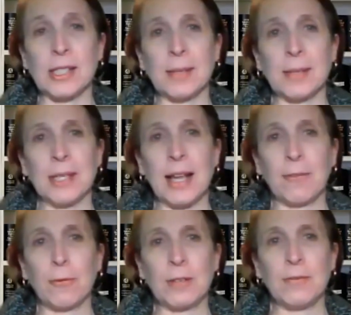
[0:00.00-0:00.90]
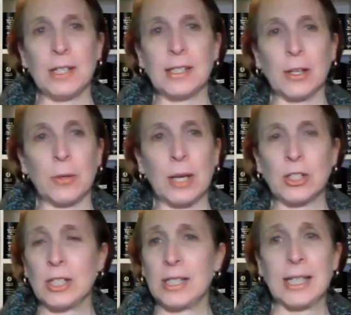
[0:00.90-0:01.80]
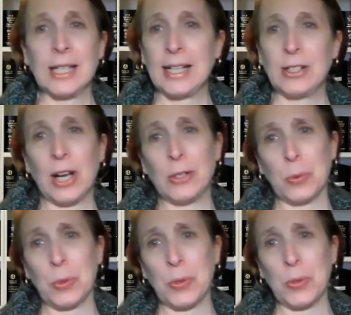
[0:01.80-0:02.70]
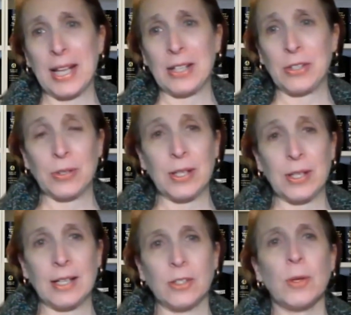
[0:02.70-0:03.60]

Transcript: in some of the F1 visa questions, and I don't know the answer to that.